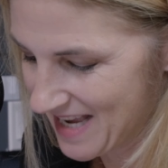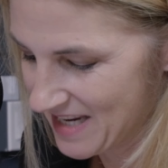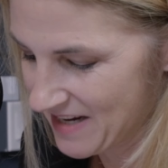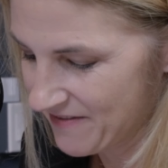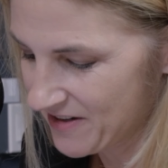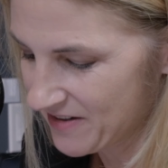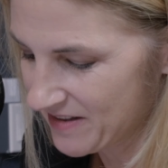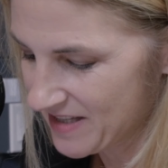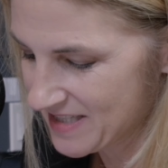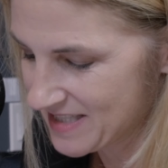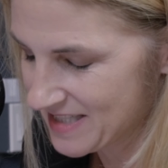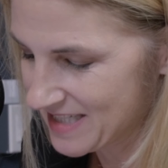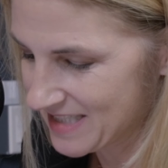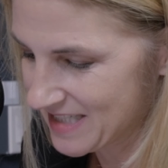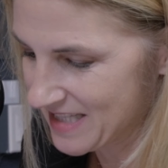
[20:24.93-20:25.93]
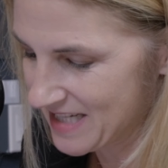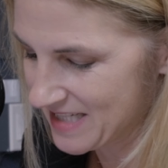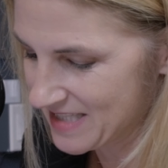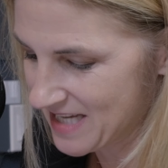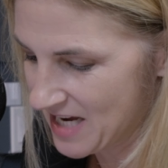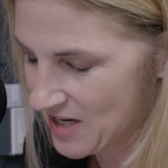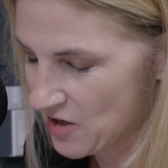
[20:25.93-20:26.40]
And if you're listening to
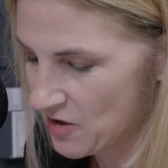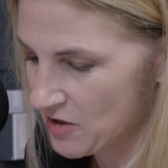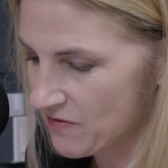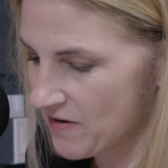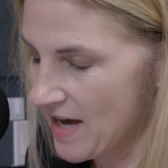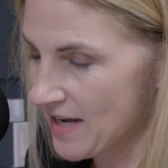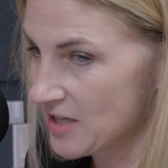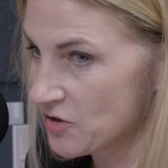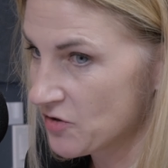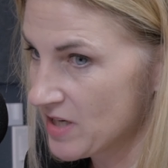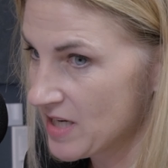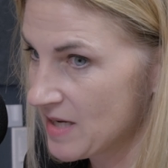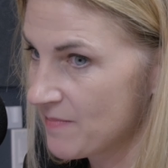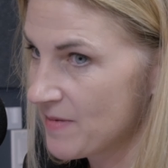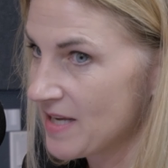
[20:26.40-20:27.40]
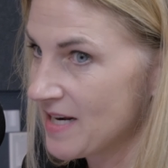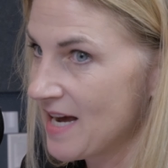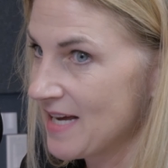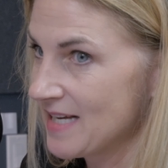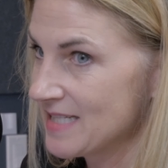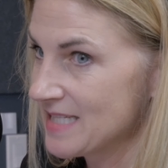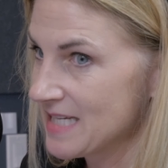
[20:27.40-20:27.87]
this, I know you've got a dream, an
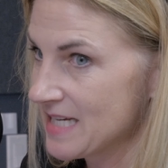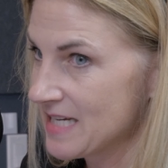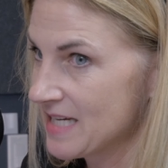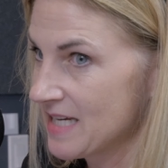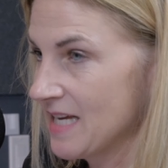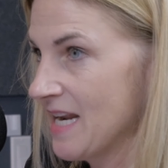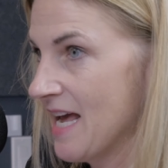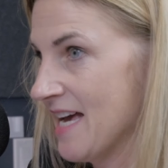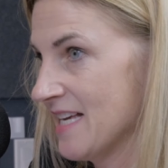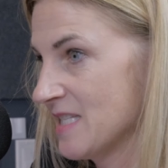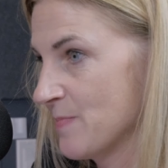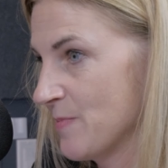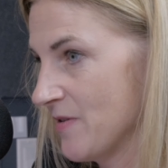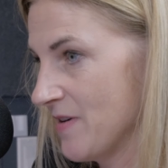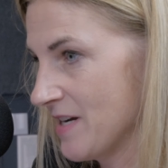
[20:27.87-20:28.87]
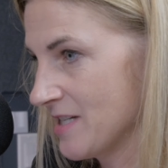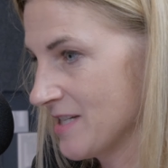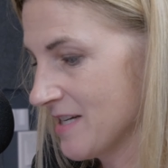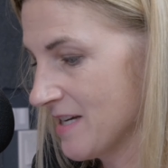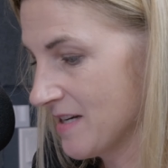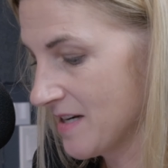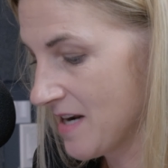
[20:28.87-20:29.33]
idea, an
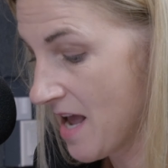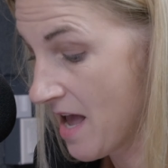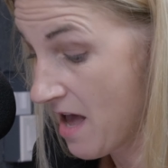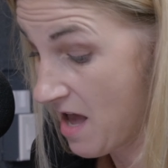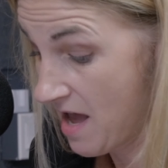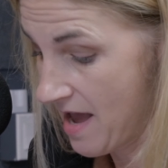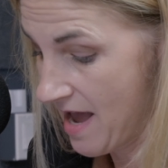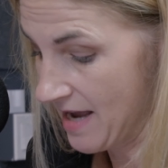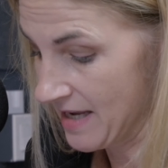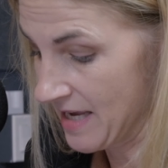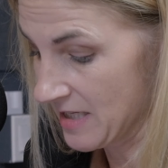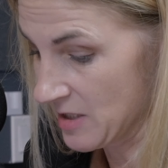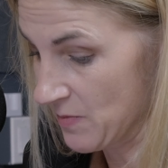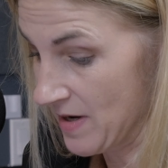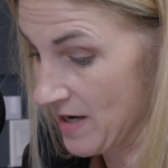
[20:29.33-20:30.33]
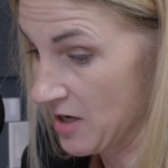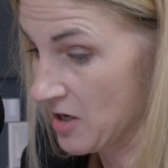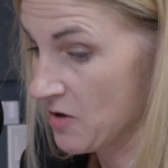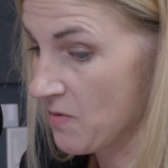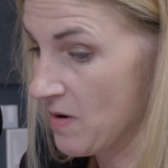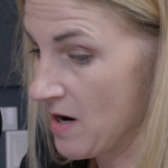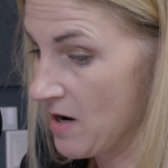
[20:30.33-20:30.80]
aspiration. And guess what?
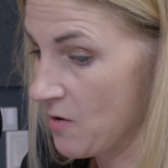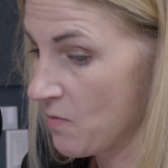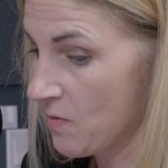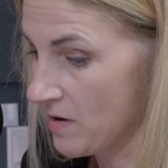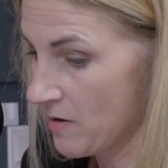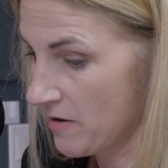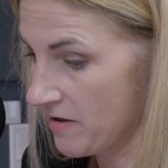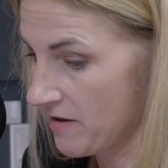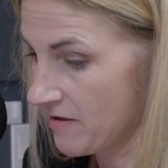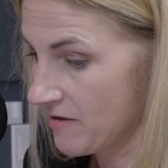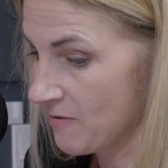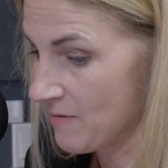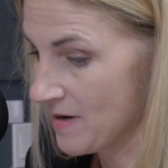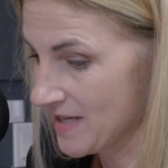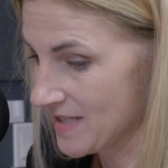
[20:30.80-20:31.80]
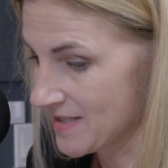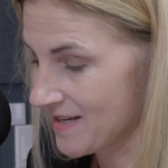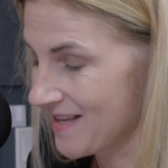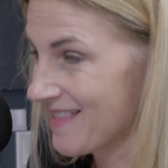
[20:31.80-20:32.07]
You are worth the risk.